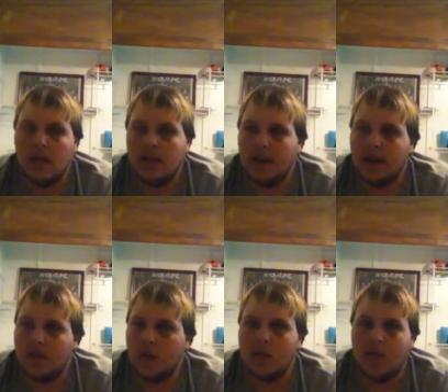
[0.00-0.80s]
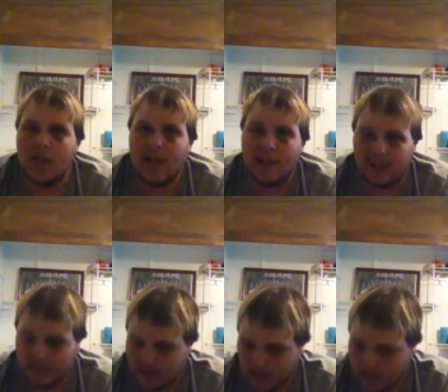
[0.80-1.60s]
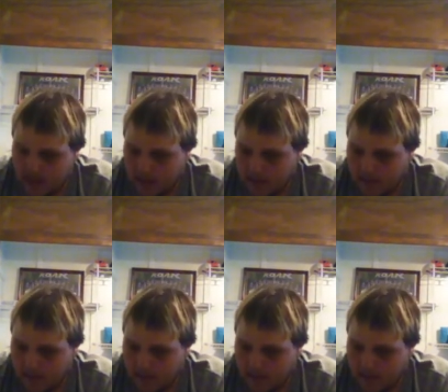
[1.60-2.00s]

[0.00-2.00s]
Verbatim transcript: and uh, towards the end, like, the, uh,